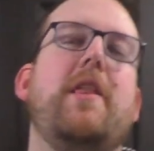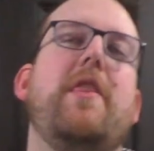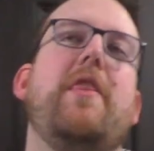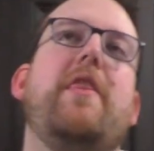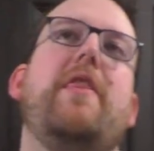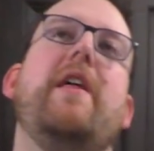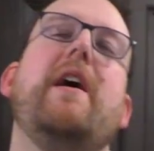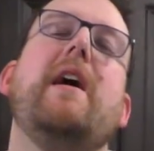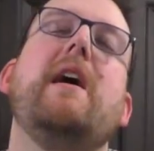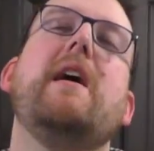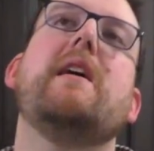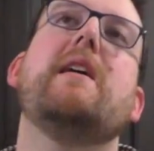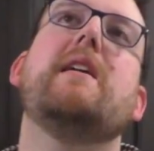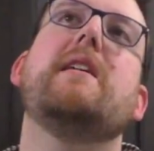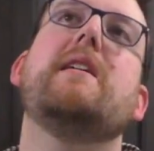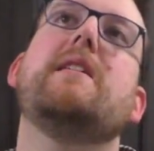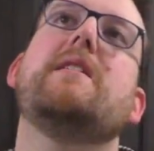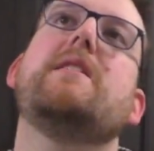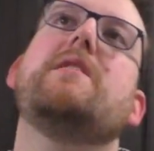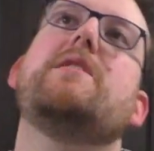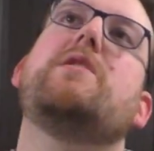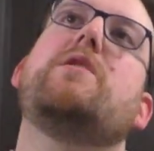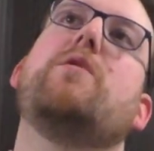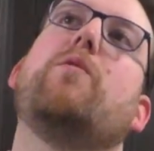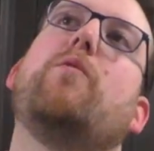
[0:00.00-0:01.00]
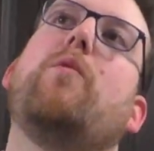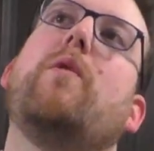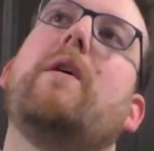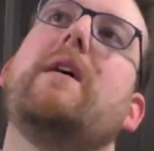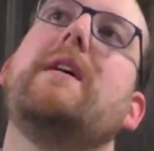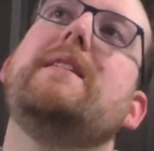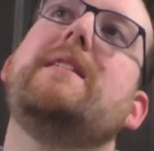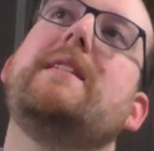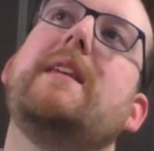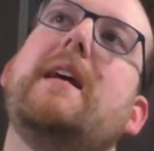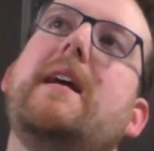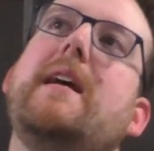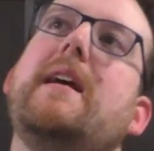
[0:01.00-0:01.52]
This
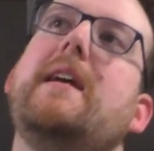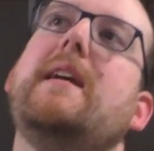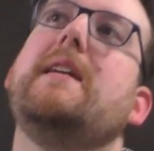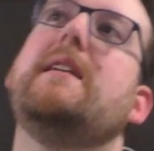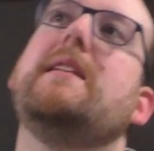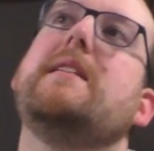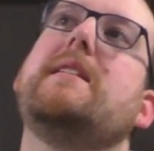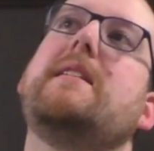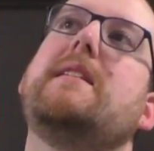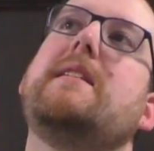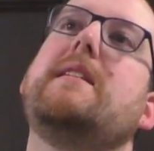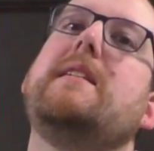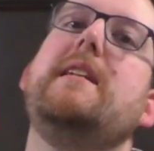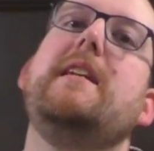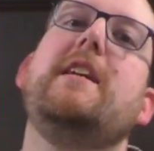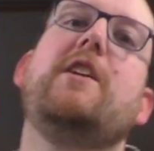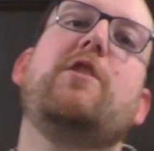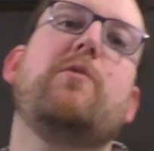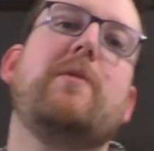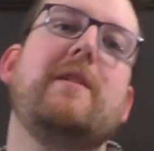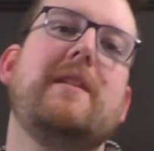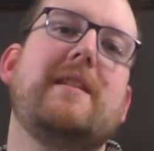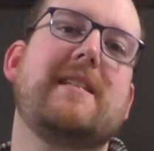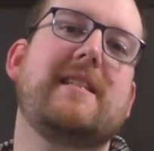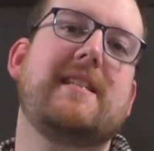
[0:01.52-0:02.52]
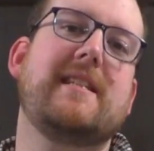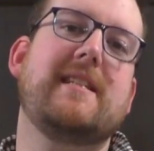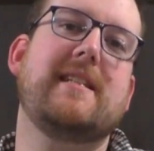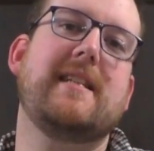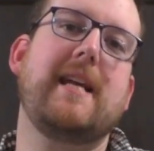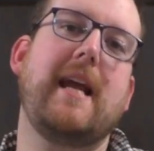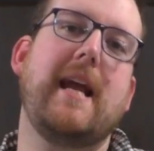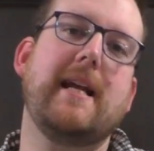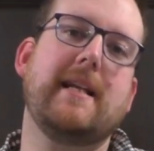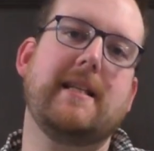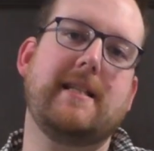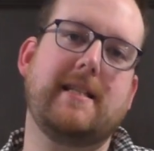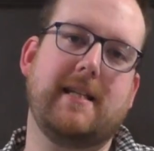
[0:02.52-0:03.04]
was a Secret
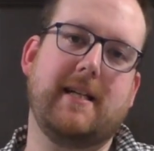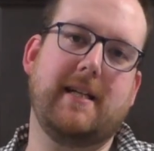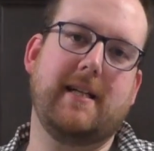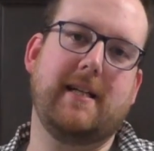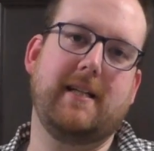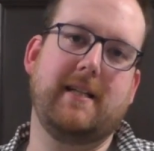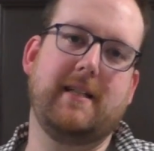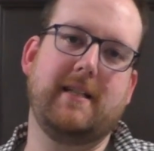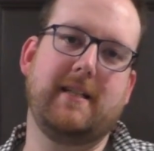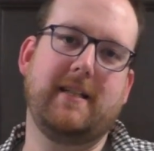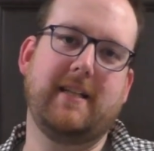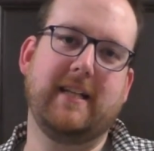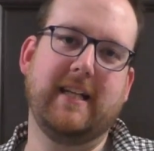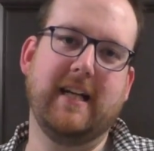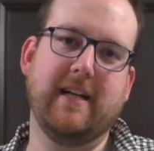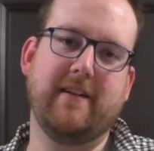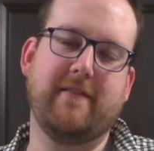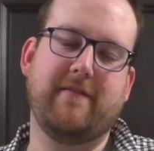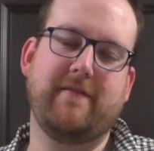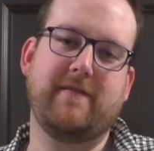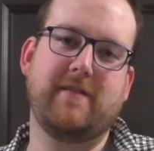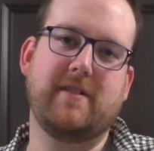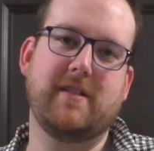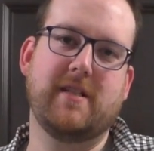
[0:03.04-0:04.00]
Santa gift.